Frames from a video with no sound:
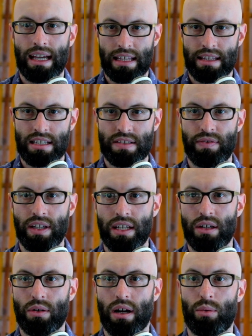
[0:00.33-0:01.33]
In this
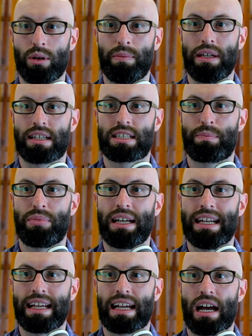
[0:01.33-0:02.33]
video, I will be
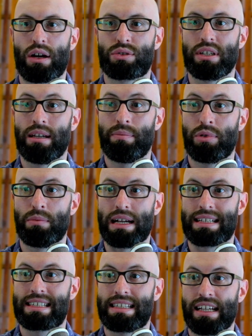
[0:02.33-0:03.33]
explaining how to
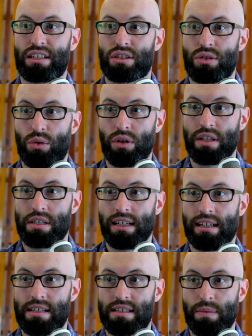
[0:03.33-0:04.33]
implement state storage
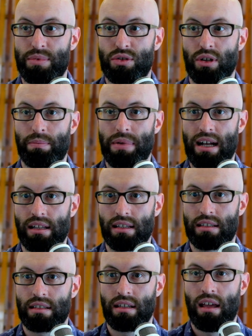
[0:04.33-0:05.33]
in a Substrate
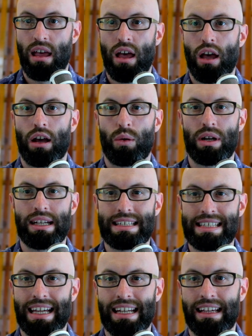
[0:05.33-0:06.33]
Pallet. When
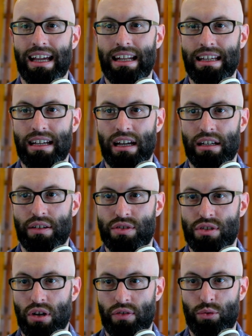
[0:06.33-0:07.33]
designing any kind of
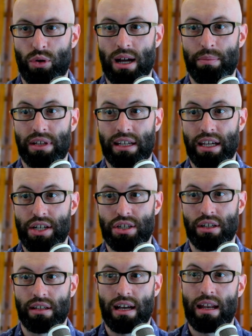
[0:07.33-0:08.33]
software
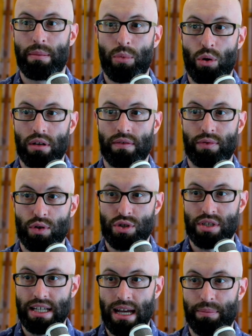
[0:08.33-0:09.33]
application, an important first
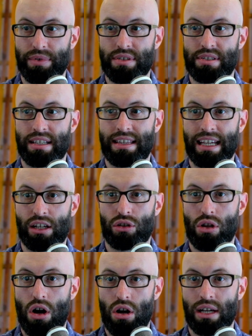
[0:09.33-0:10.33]
step is to think
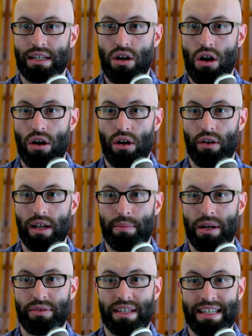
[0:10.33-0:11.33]
long and hard
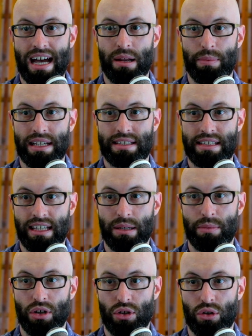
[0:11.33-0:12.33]
about the database
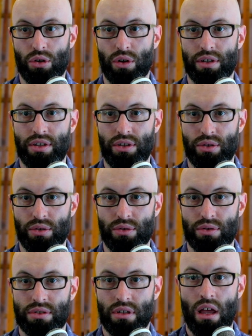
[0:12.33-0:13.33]
schema you're going to
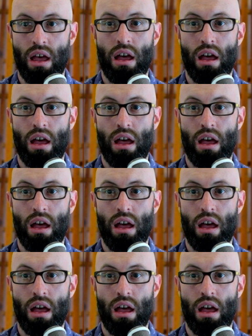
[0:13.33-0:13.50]
use.